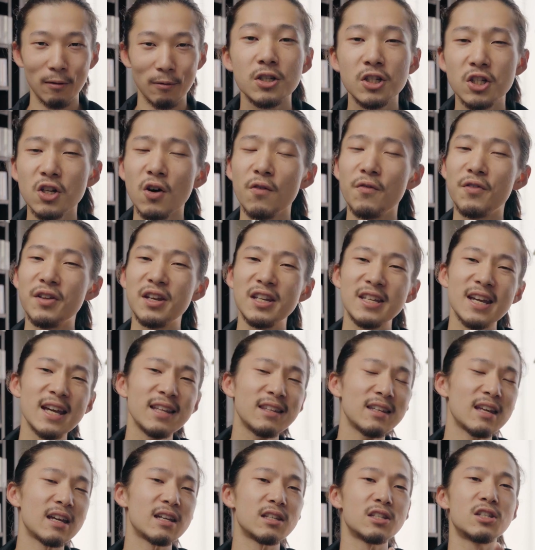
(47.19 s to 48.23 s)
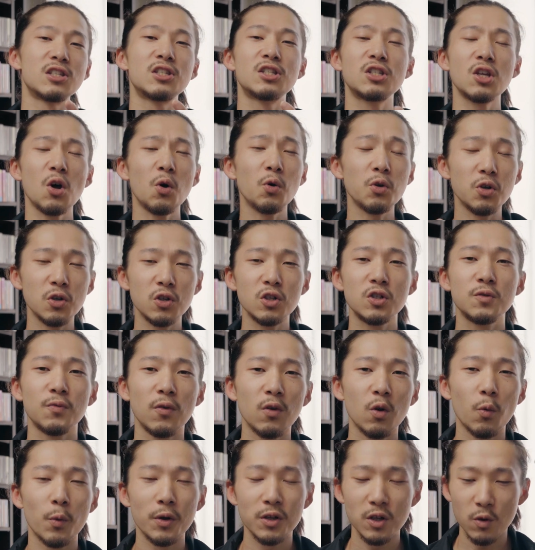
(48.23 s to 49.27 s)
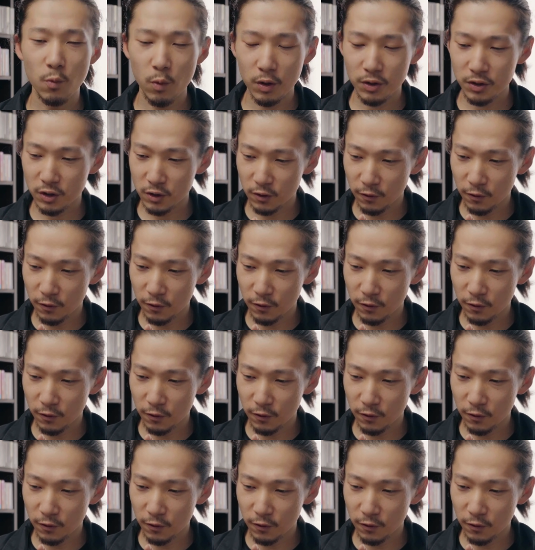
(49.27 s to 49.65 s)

So vignette is so useful when you want